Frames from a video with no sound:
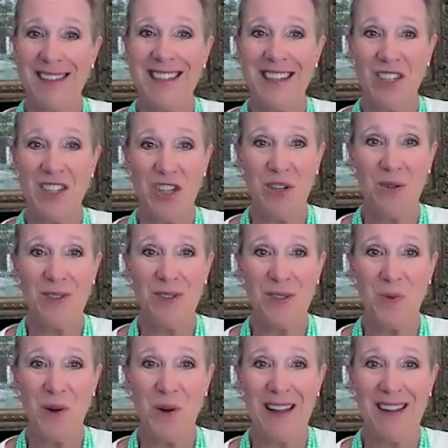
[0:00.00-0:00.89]
Did you
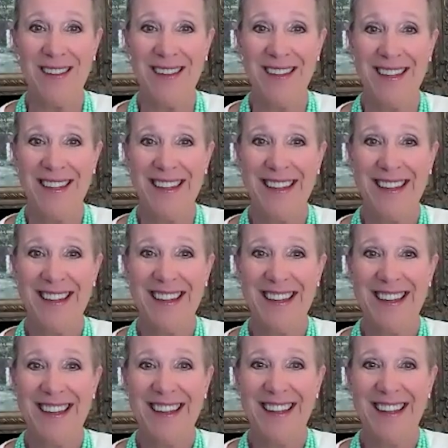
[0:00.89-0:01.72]
as well? Oh,